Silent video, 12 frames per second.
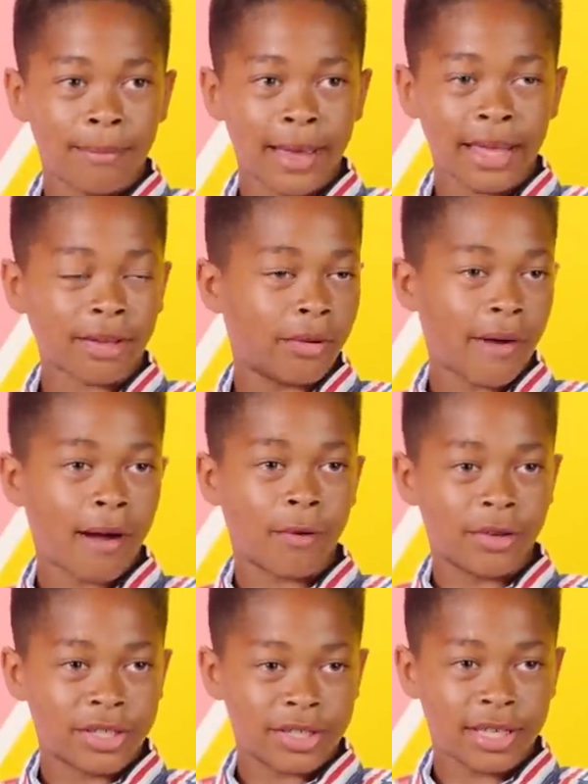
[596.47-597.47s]
mango
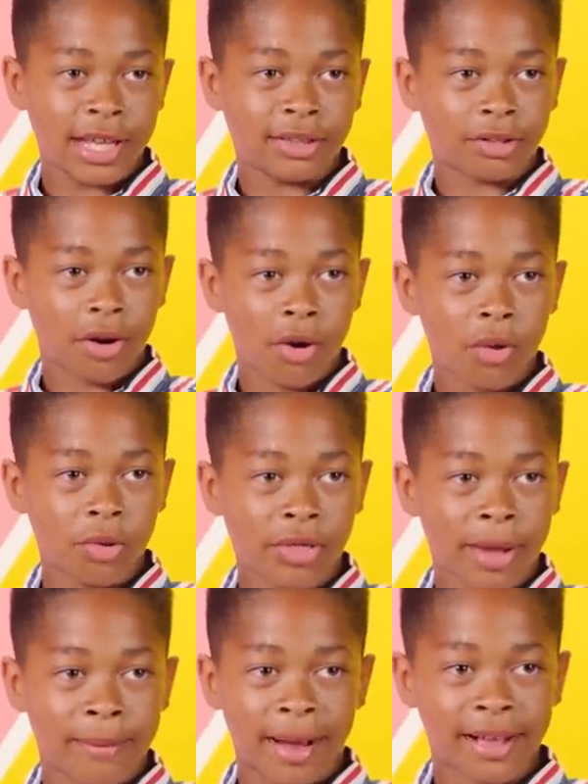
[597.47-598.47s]
out and just eat the whole
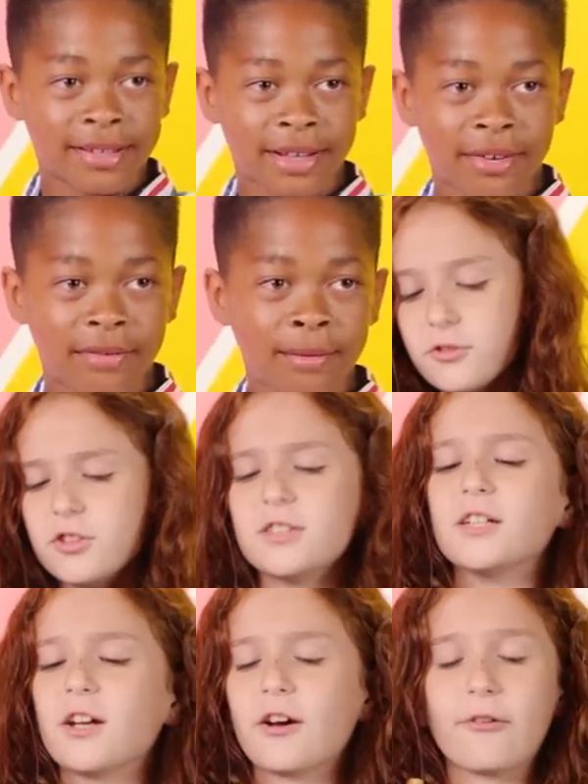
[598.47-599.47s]
thing by itself. You just
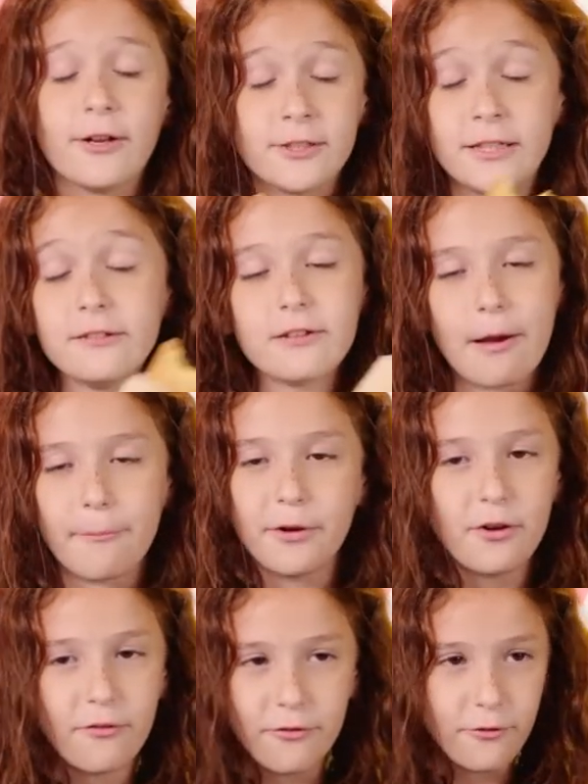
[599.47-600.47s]
hear that crunch. Hear that
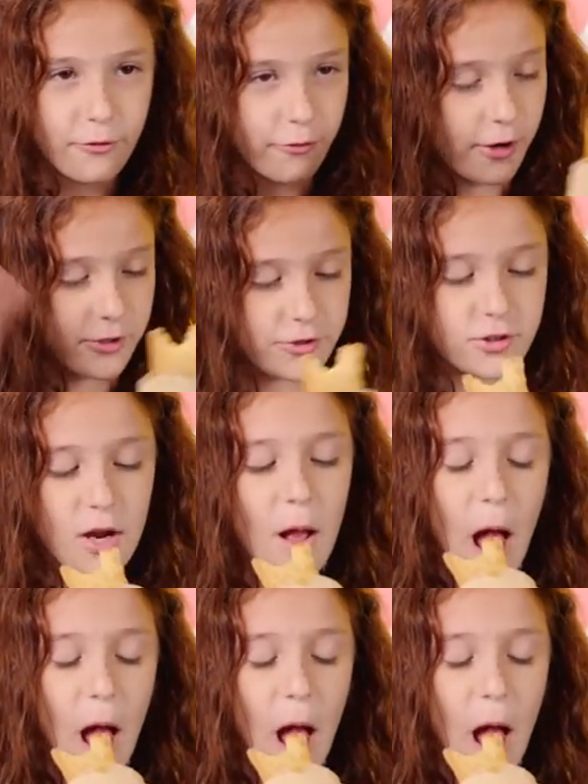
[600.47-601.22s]
beautiful crunch.